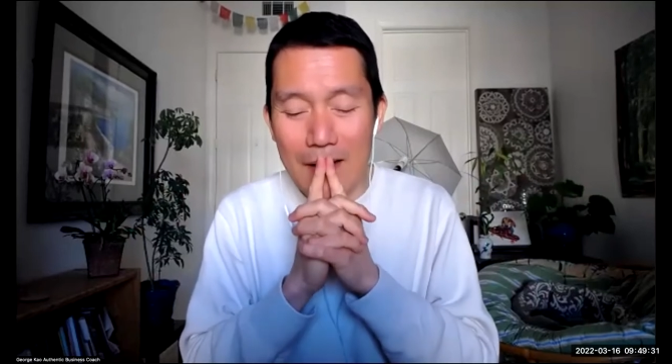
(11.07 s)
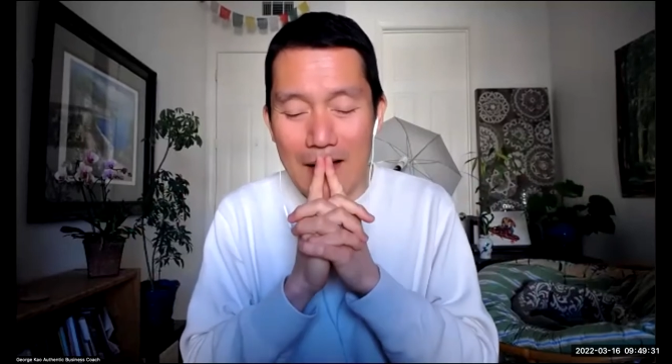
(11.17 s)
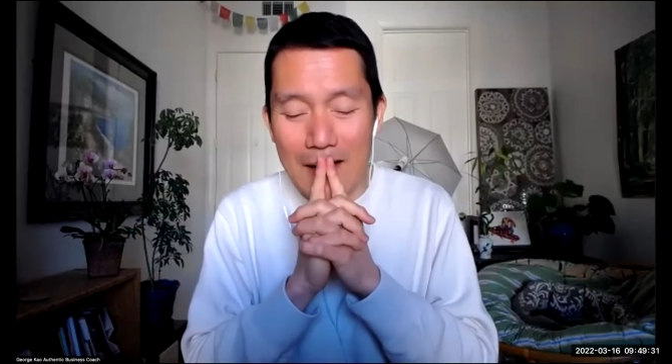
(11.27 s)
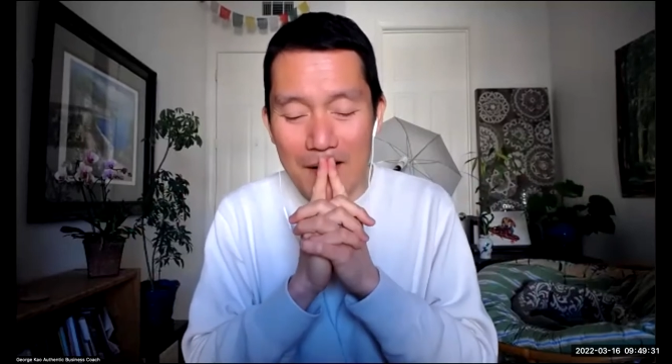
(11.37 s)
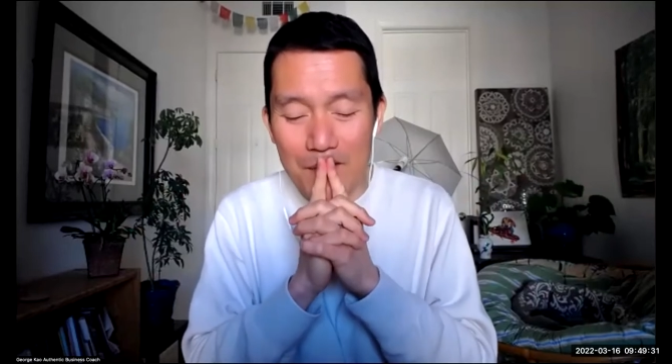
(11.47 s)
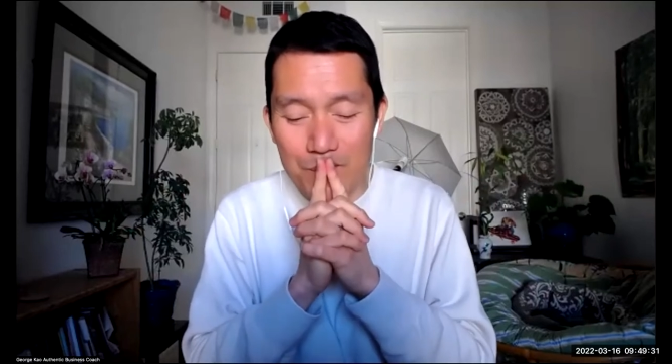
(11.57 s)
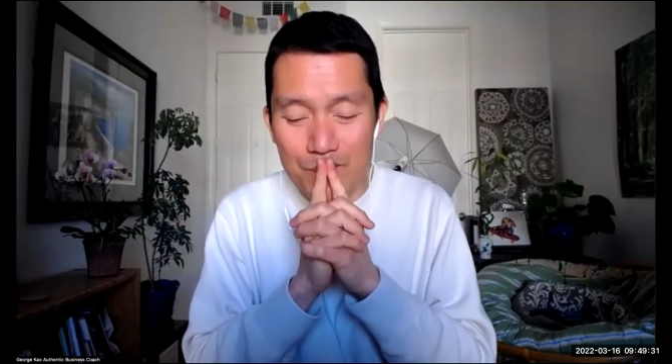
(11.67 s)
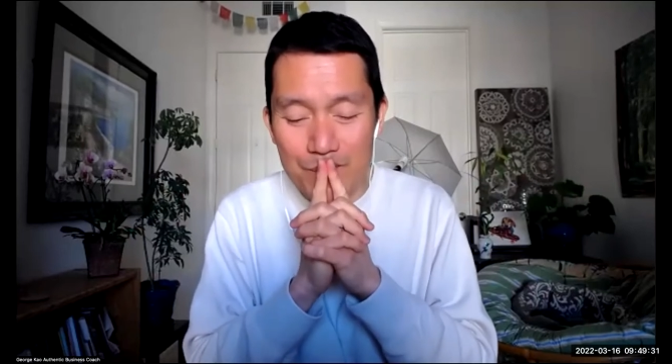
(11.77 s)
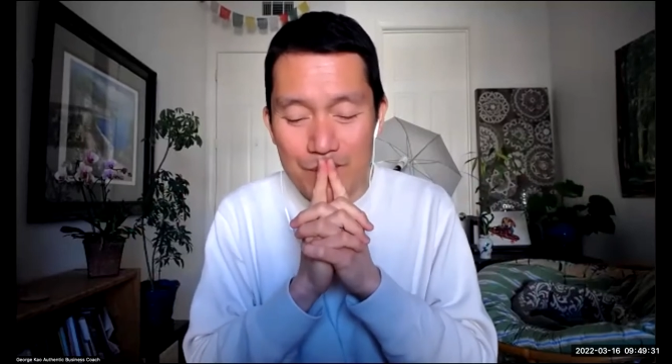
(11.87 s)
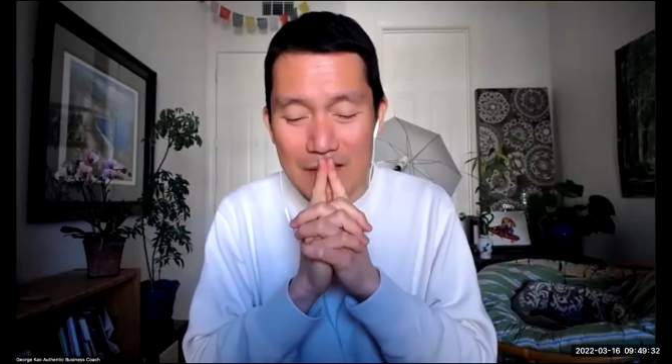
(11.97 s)

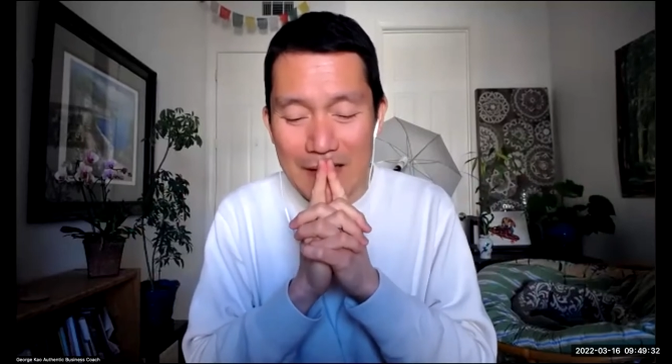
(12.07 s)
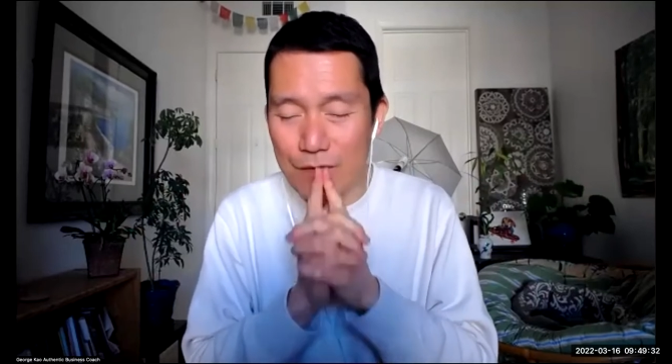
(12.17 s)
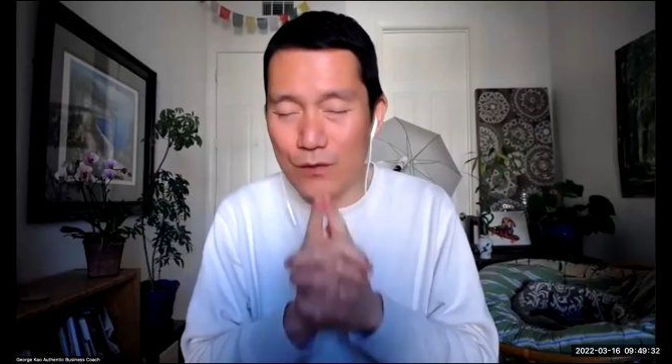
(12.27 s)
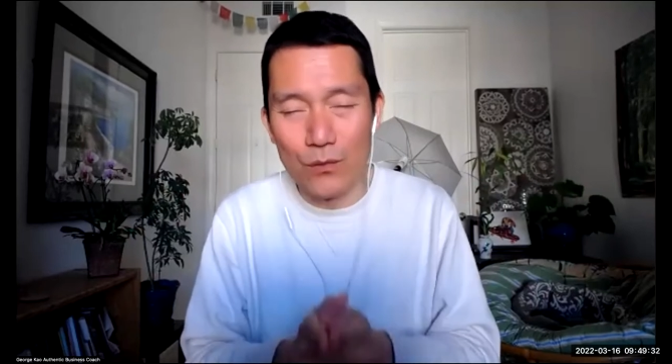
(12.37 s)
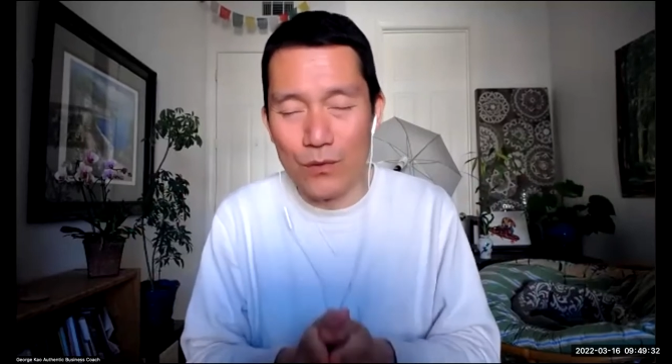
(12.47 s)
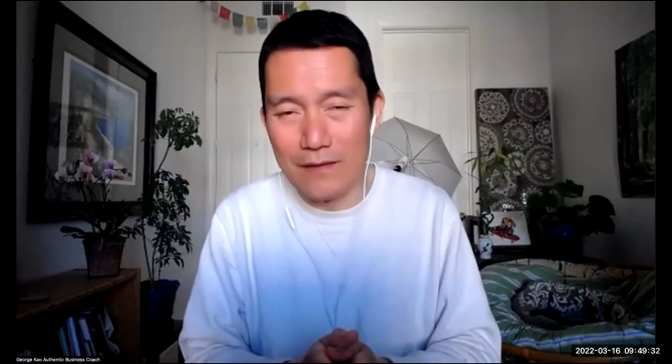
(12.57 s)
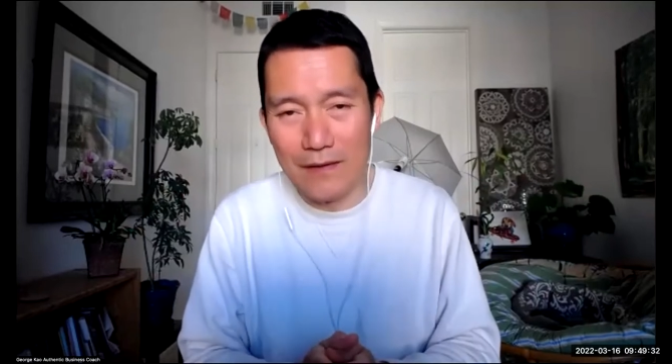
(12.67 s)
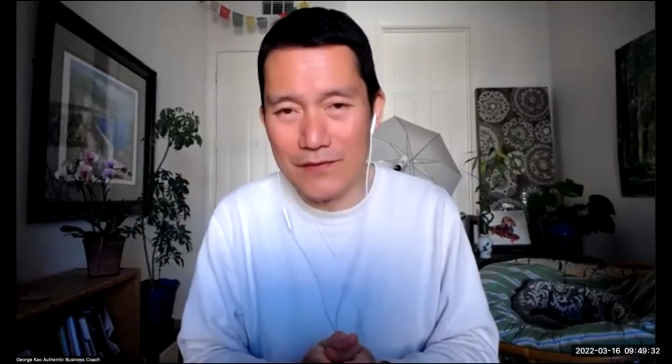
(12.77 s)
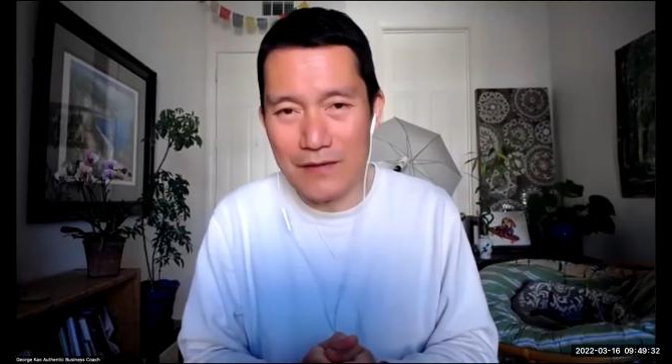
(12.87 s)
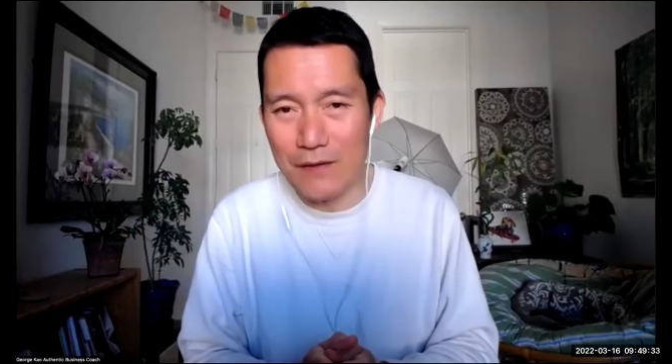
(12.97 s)
Um, I don't
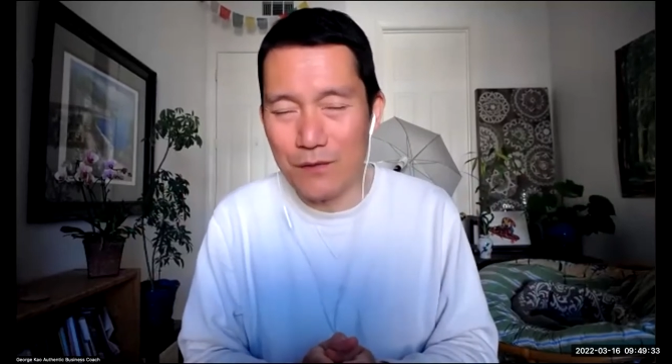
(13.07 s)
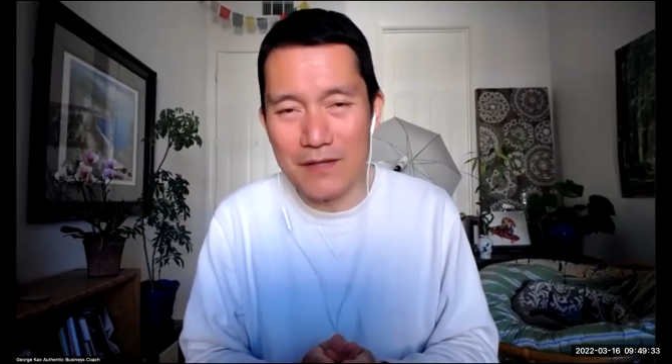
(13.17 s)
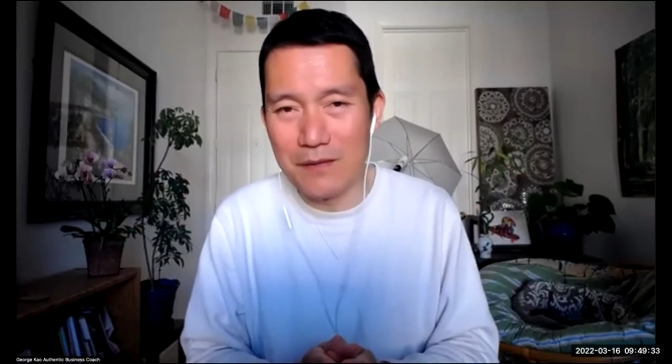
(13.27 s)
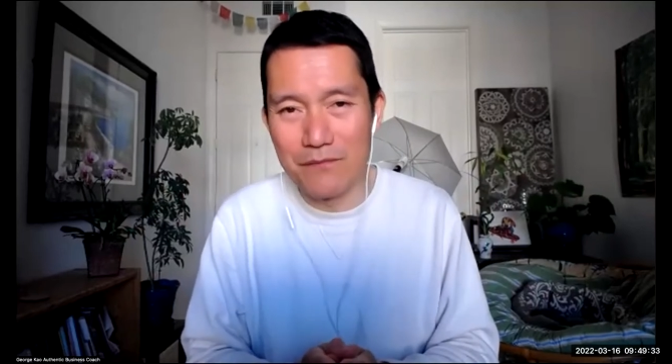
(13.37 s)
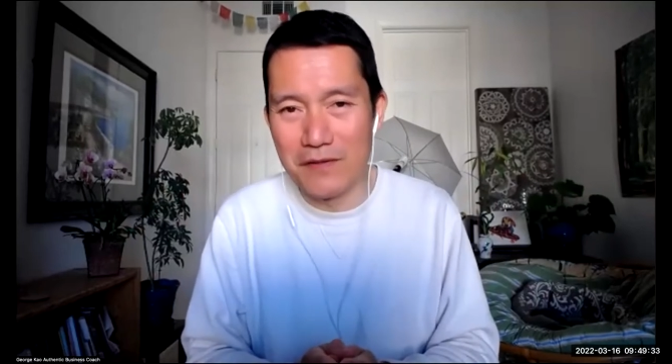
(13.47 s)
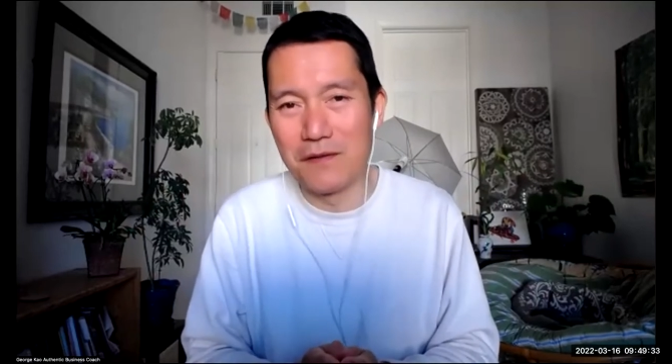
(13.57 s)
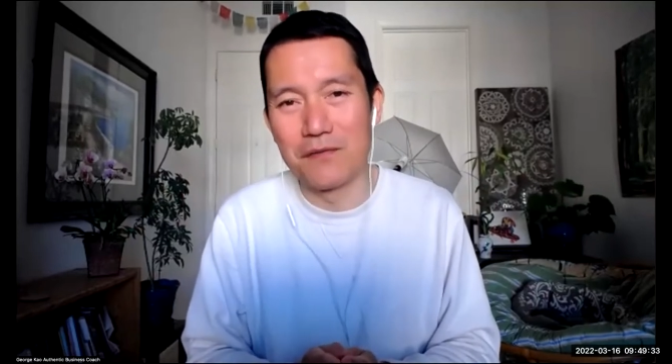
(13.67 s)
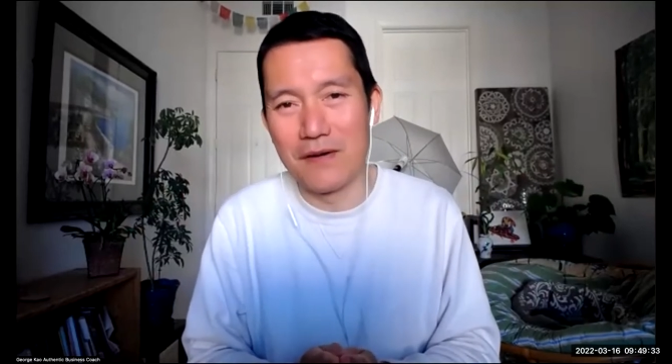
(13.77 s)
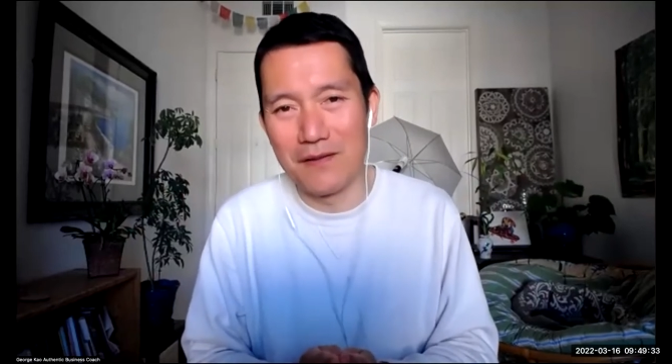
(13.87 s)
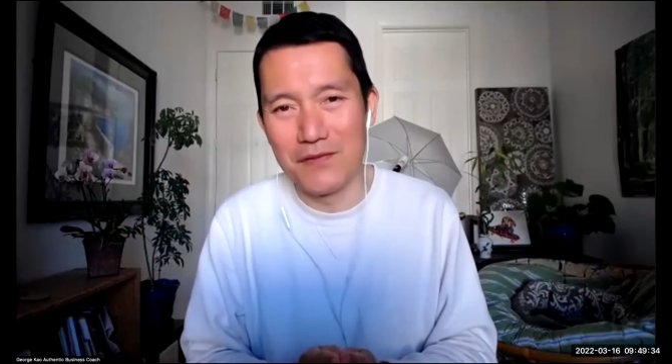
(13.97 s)
organize. I don't keep video
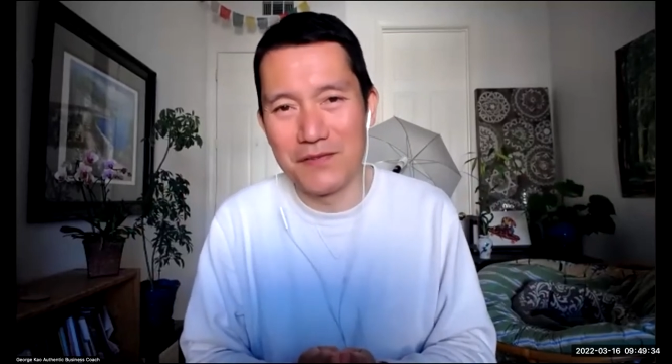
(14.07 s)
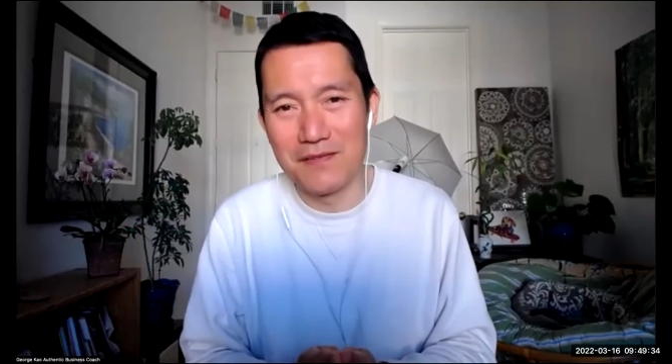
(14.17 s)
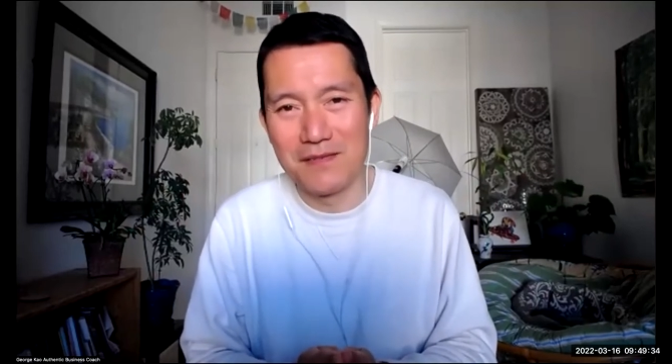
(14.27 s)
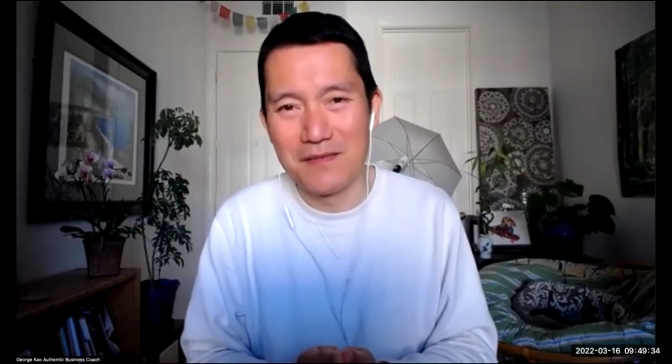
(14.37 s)
files.